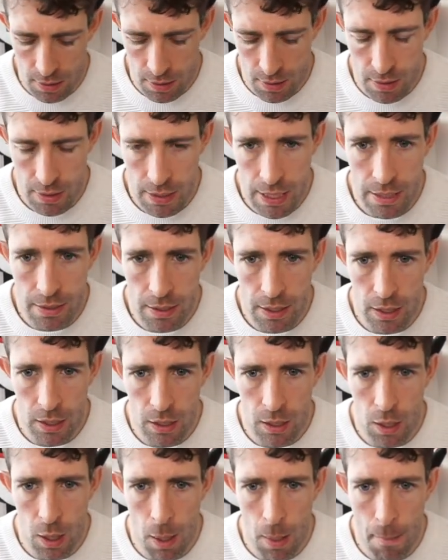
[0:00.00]
Static
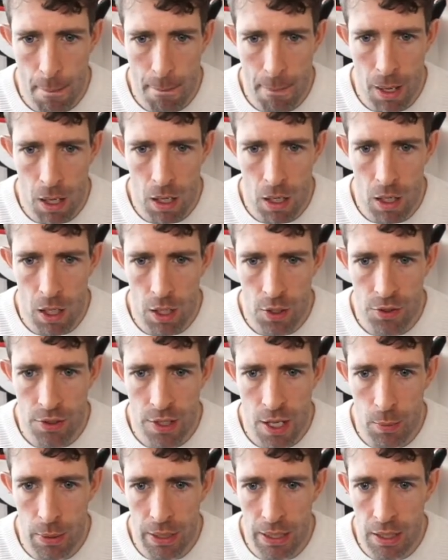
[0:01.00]
path. There
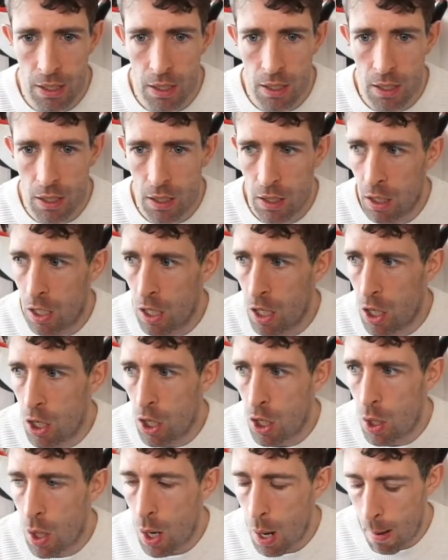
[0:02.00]
we
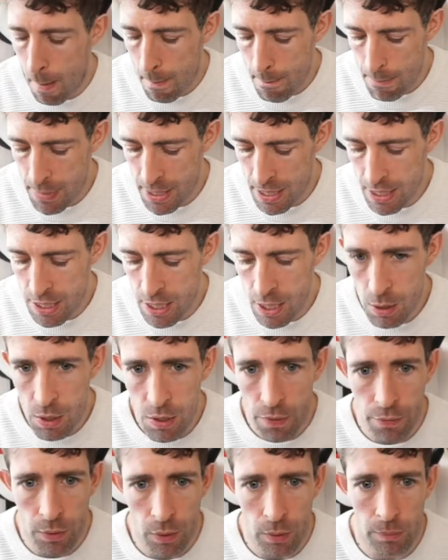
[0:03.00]
go.
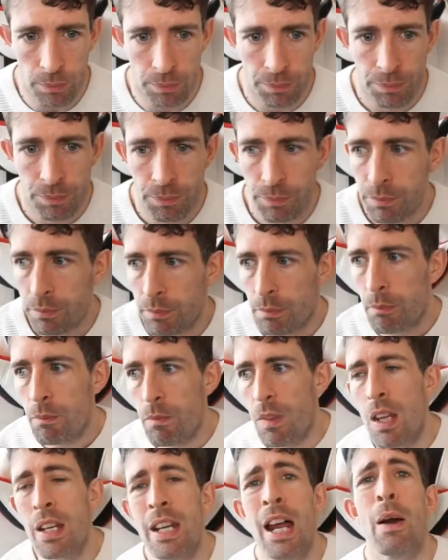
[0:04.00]
Beautiful.
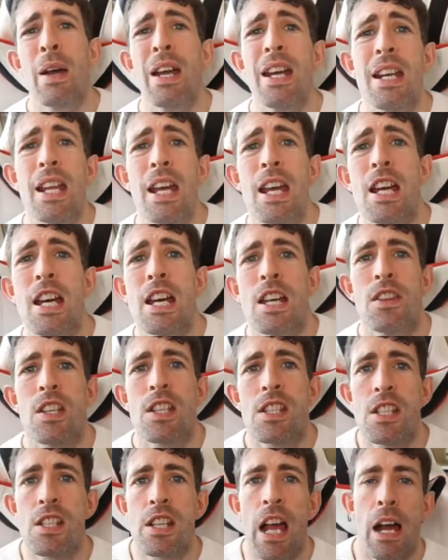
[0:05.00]
Now in here, this
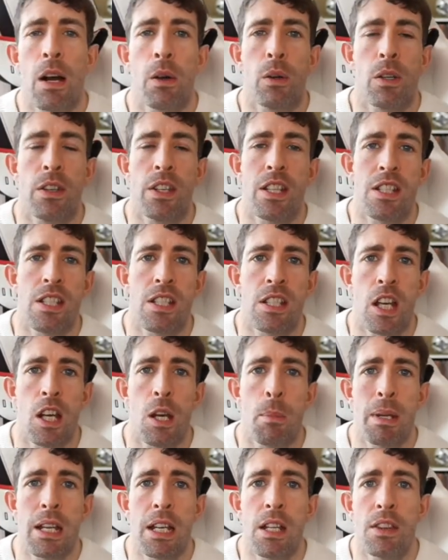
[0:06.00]
is going to
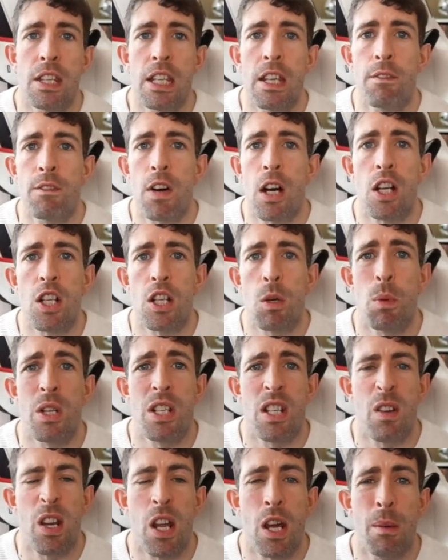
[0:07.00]
be the function which
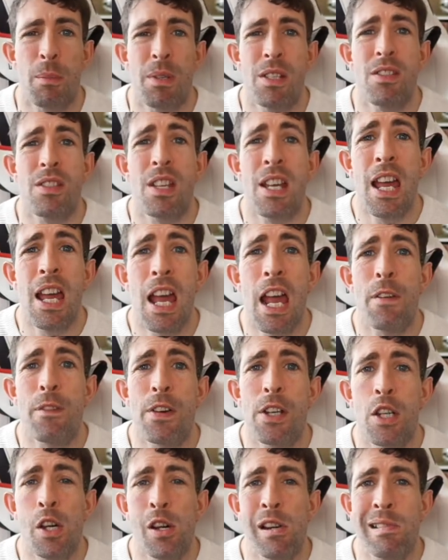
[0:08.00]
determines if a
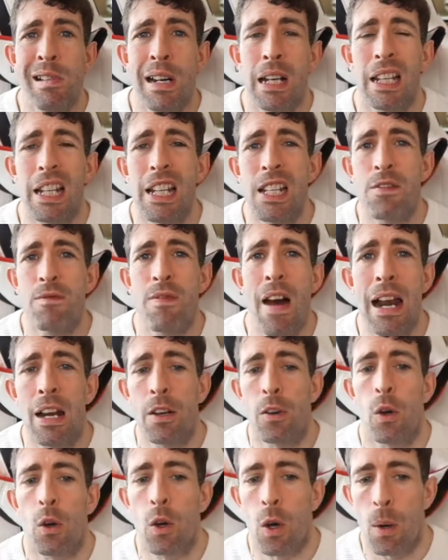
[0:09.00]
URL is valid
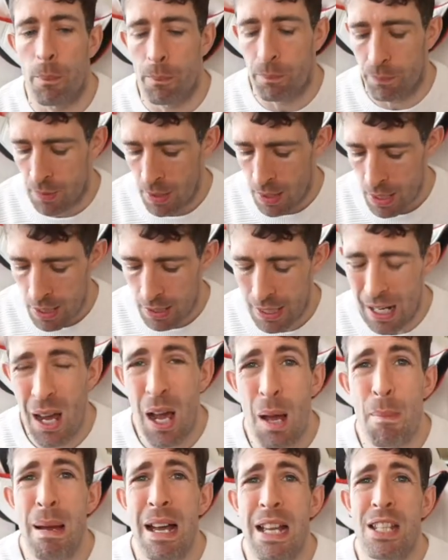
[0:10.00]
or not. Now
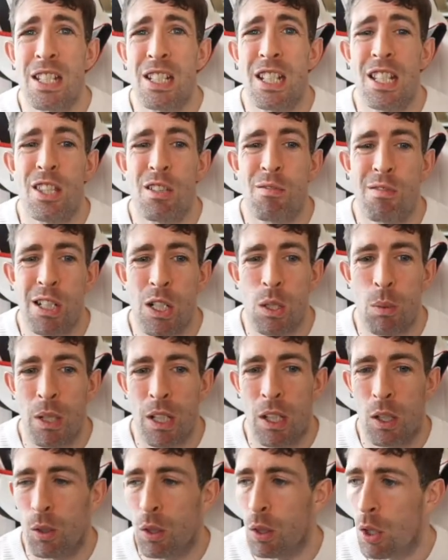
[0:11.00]
imagine in the real
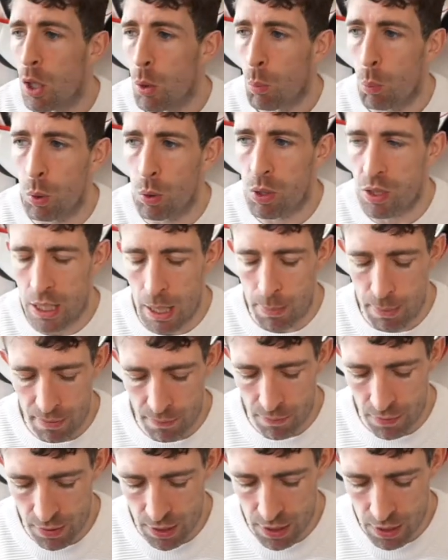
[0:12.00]
world, we'll skip it
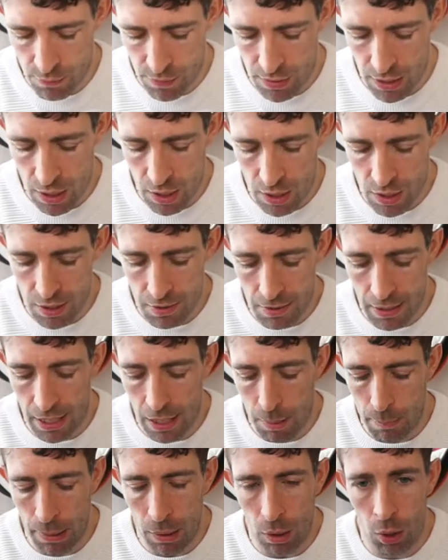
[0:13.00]
for this video because it's getting a
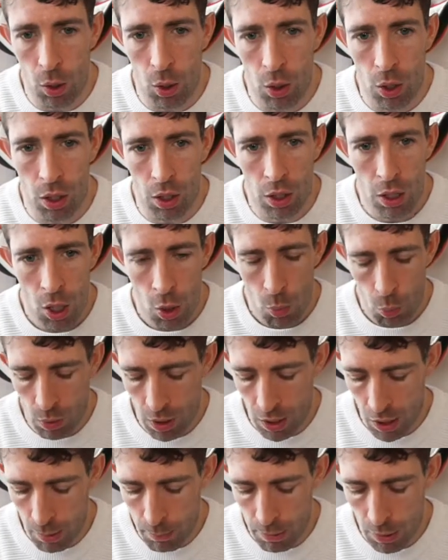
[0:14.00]
bit long. We're
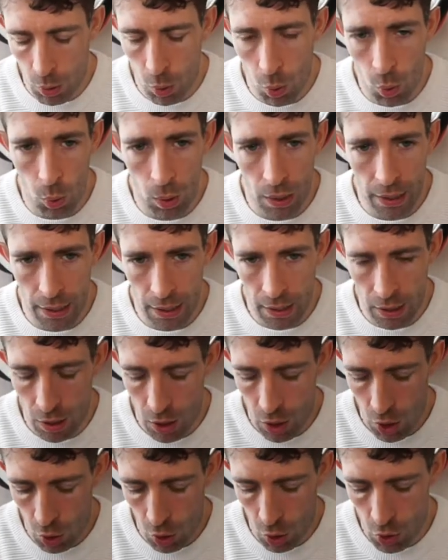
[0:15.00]
going to be calling
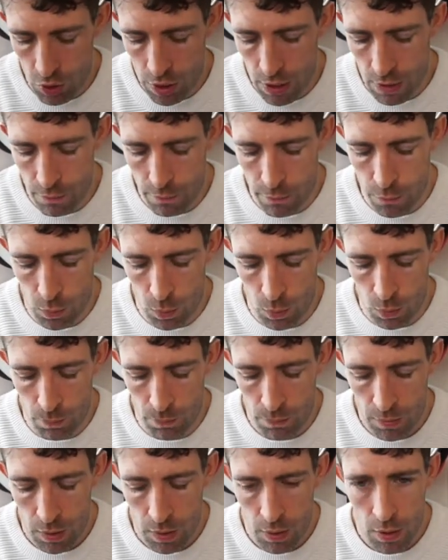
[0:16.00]
contentful
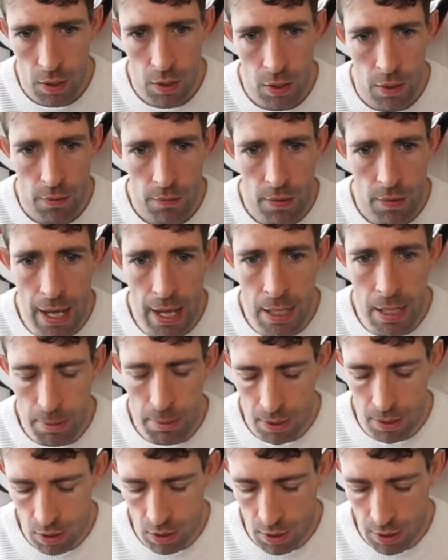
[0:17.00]

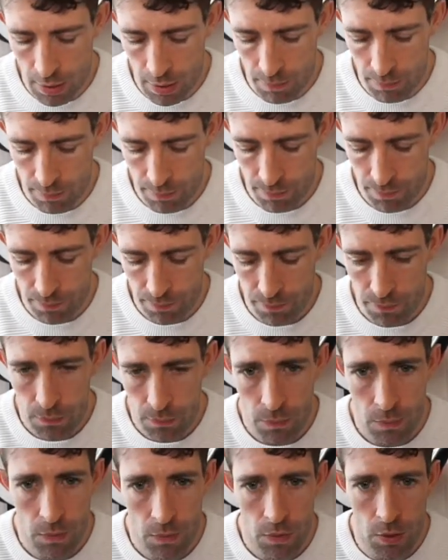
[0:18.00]
API
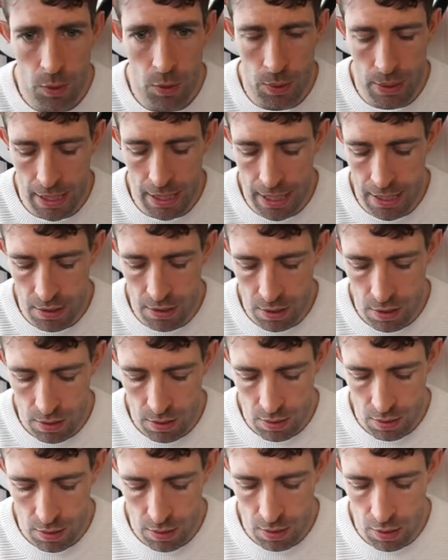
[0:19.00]
to get
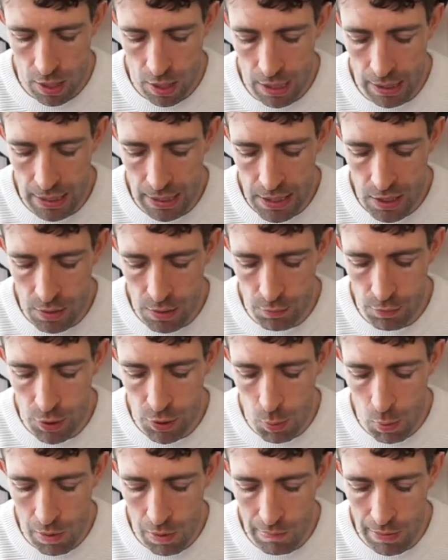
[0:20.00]
a list of
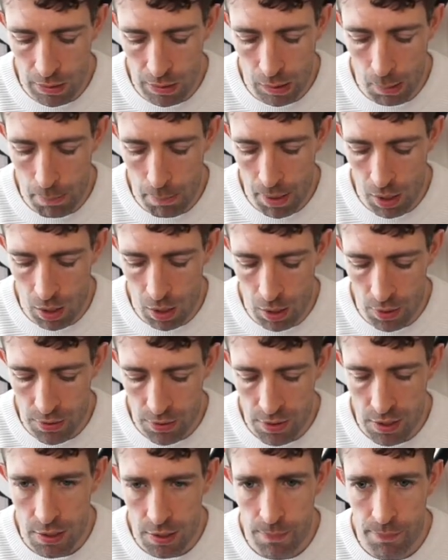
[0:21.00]
URL
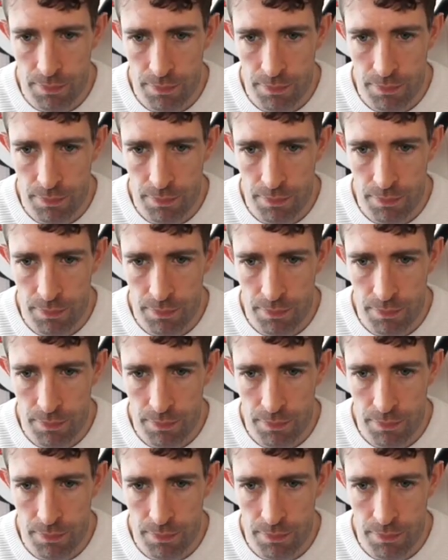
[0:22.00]
paths.